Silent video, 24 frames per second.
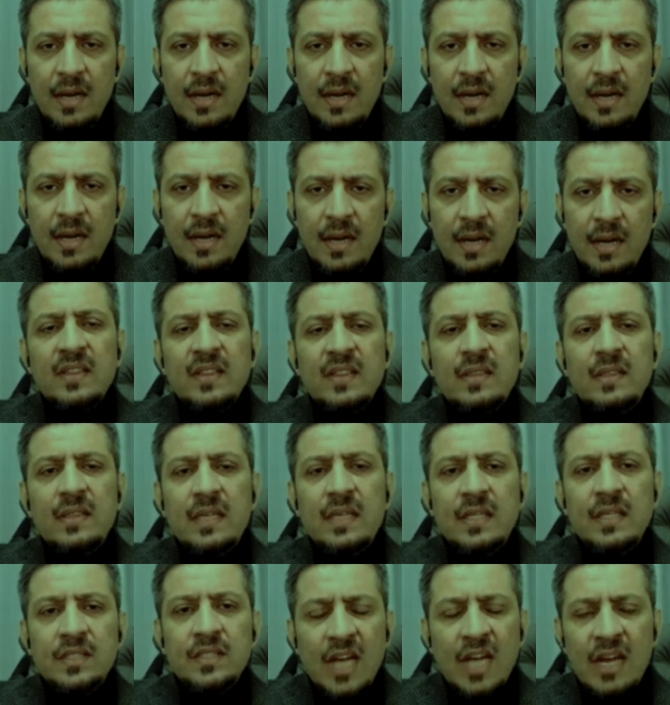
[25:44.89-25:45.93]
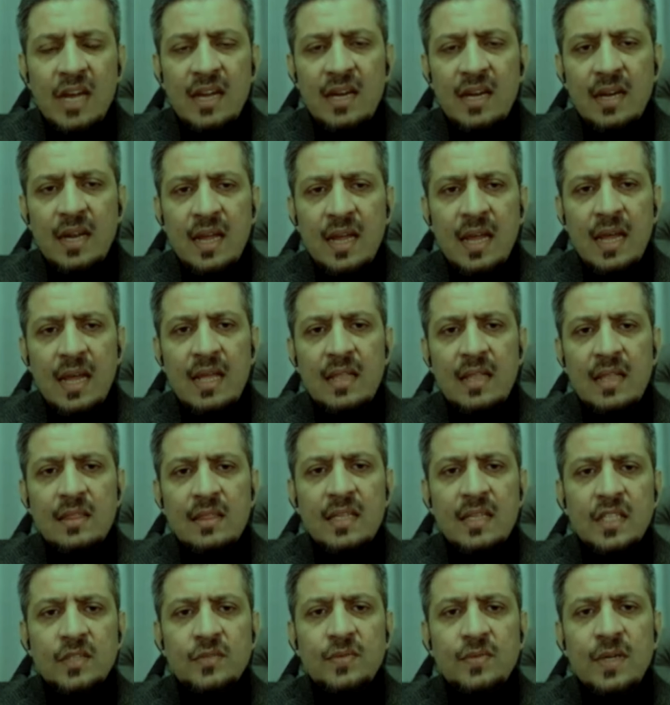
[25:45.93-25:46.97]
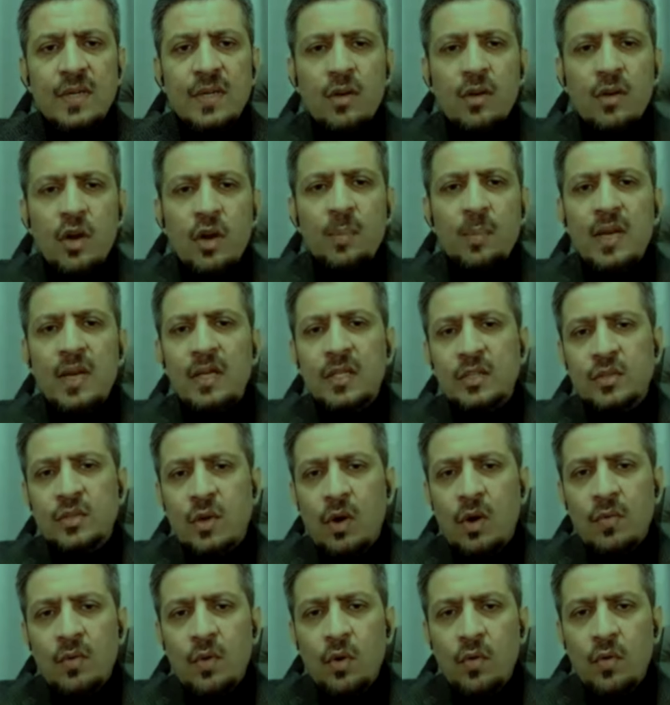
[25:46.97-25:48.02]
It has with the China, and these will not be resolved